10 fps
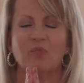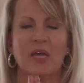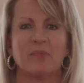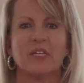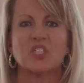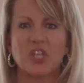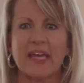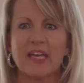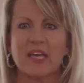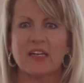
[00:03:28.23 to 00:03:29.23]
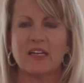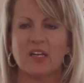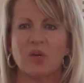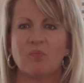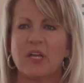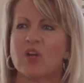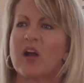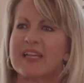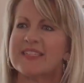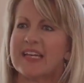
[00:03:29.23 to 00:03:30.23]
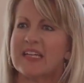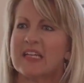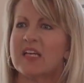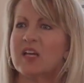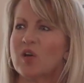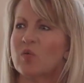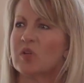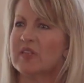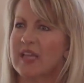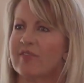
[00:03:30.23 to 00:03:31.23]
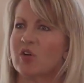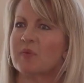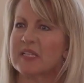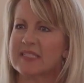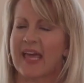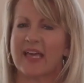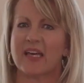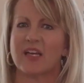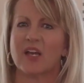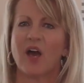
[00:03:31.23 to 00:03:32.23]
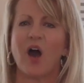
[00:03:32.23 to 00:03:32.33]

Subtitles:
may be shaken, but your identity will never be taken.